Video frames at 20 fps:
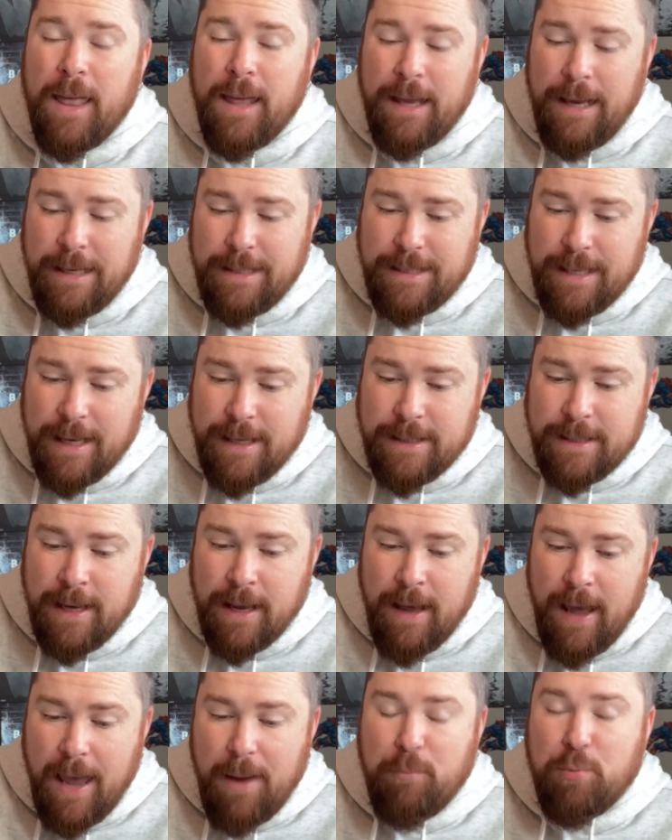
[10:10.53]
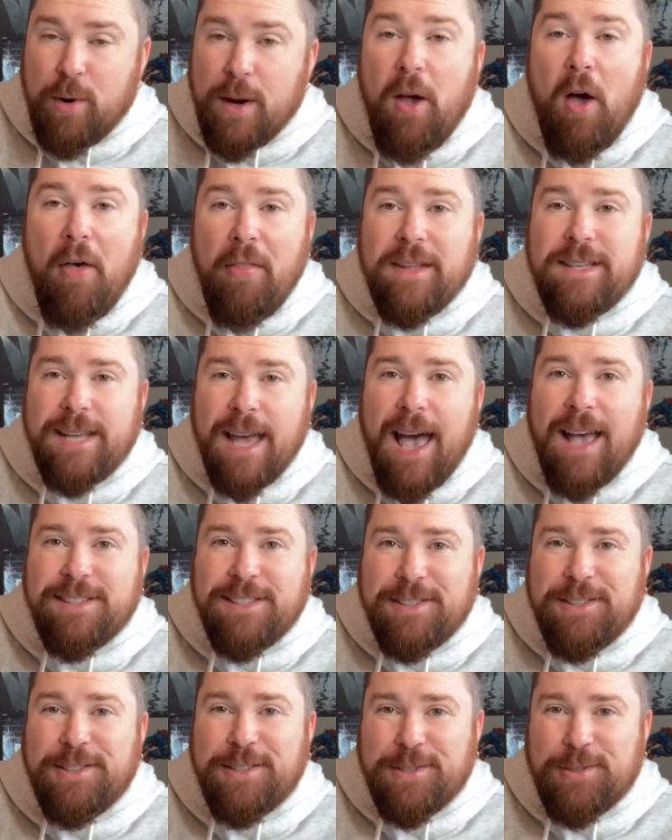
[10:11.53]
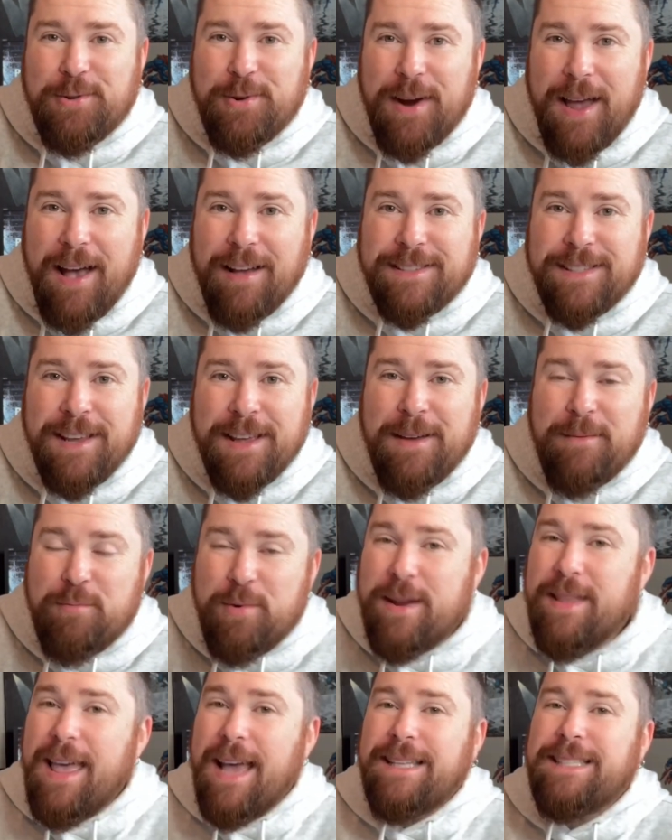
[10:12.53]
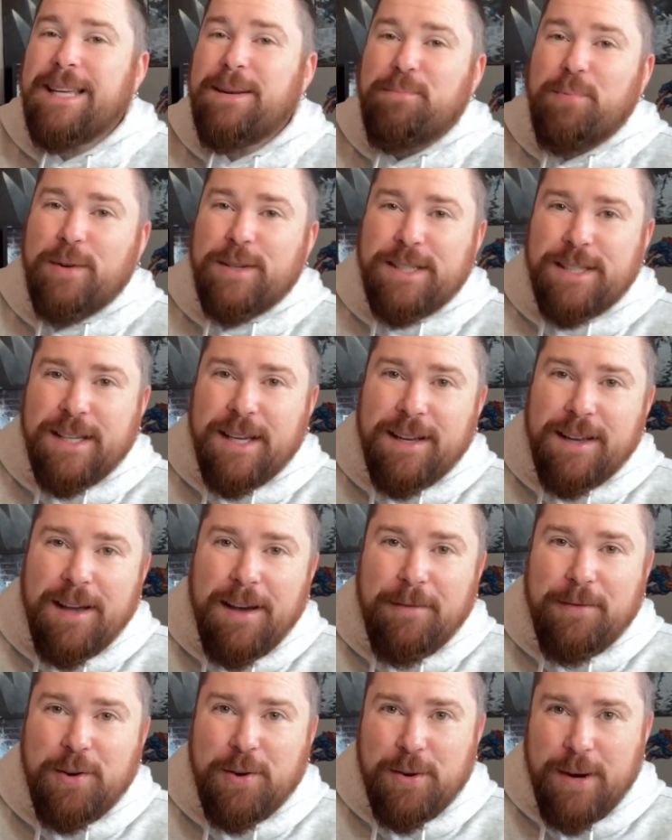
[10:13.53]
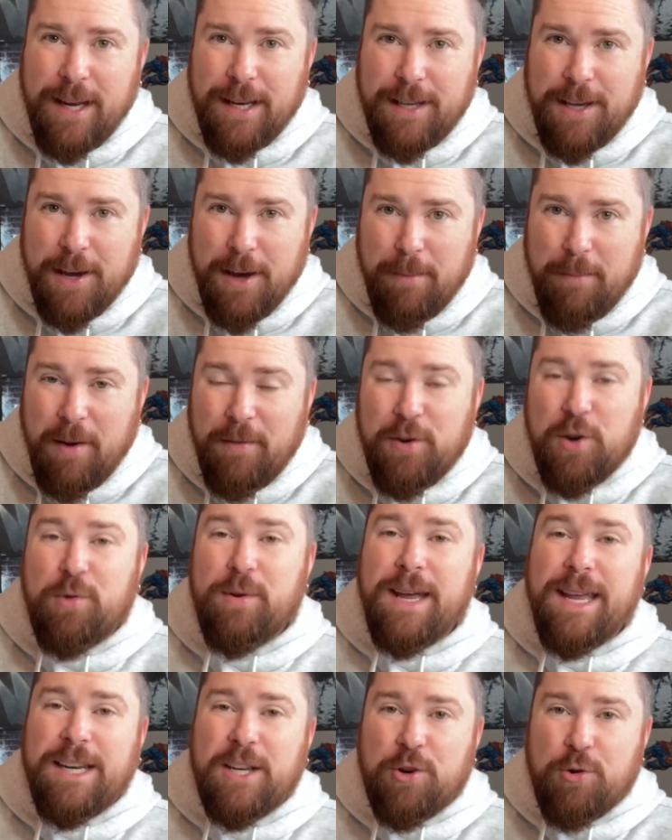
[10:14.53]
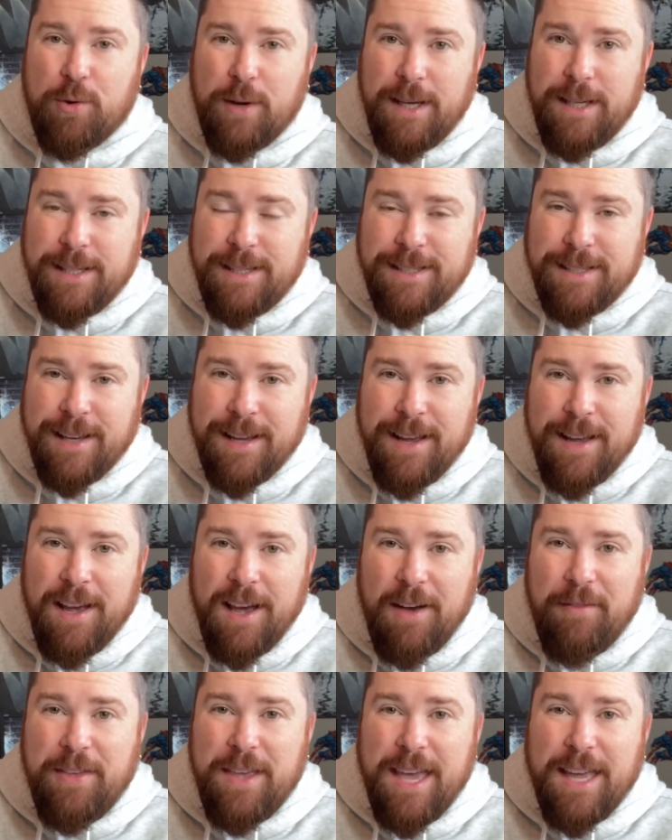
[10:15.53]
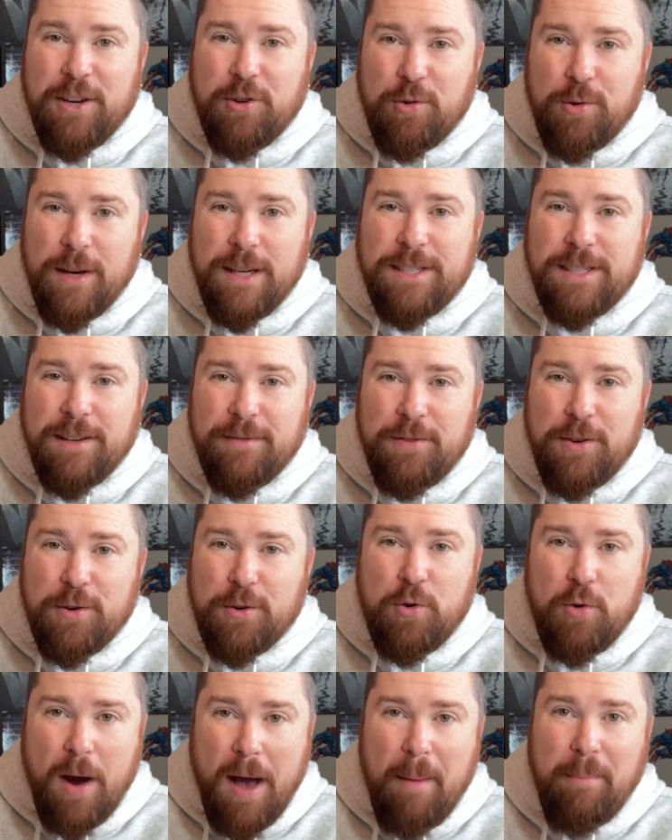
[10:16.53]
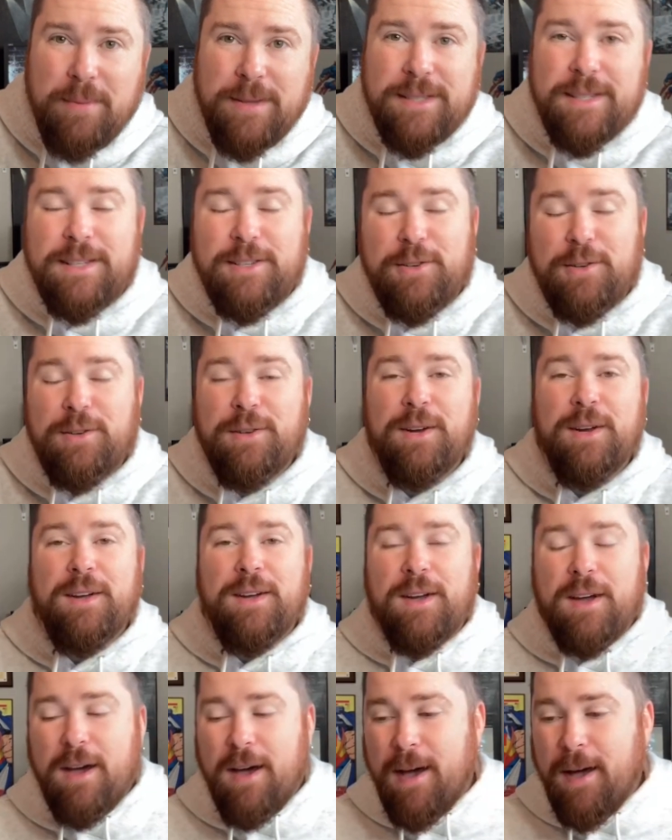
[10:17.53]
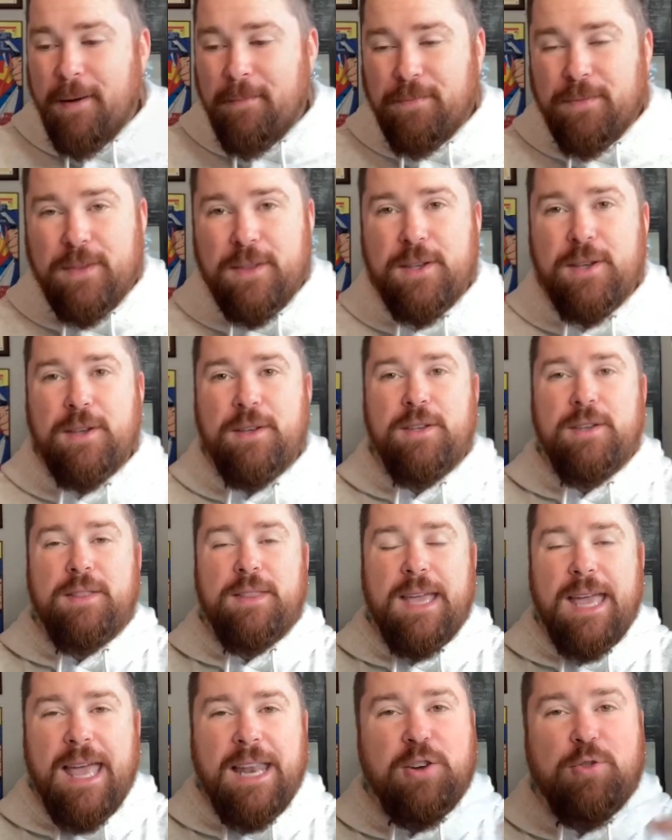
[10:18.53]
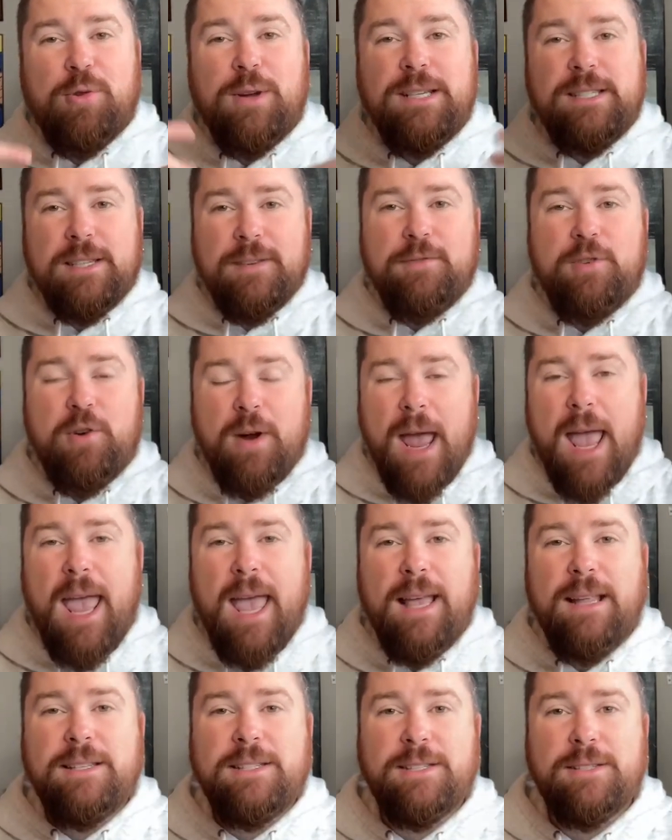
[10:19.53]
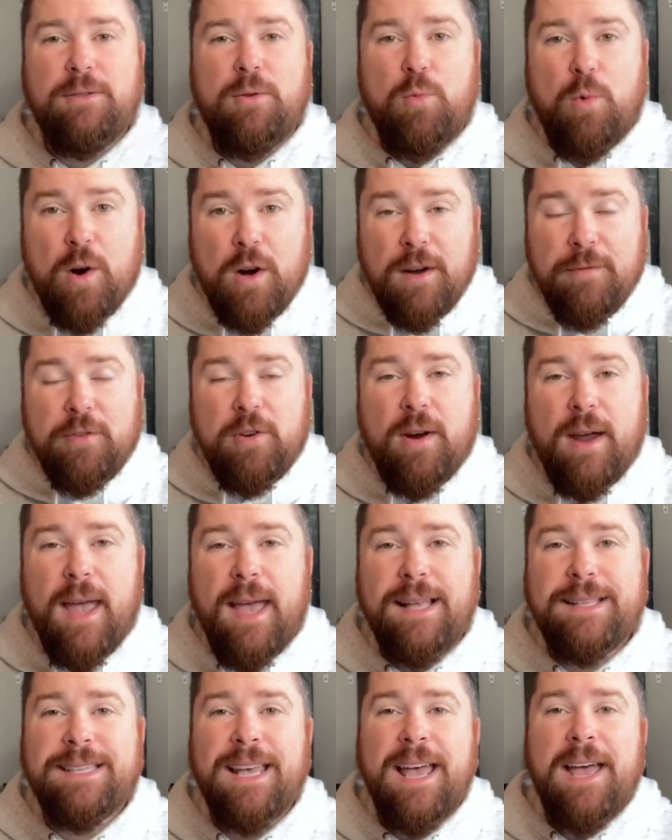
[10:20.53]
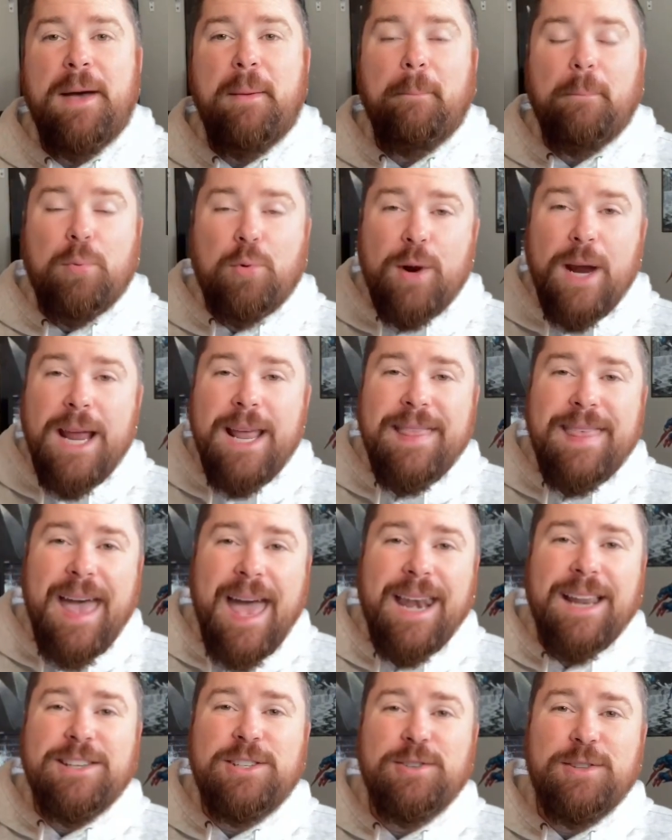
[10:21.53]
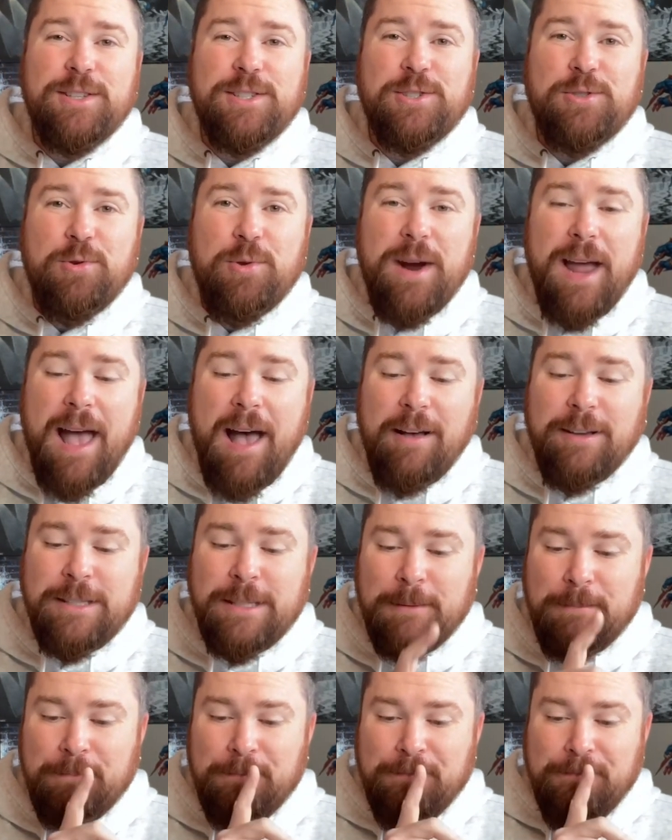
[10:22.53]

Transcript: He says, Hey, bring all the tithes into the storehouse. Bring that 10% of your income, of your increase, of the increase of your crops and your um, the increase of your hands and the work of your hands. Bring that into the storehouse.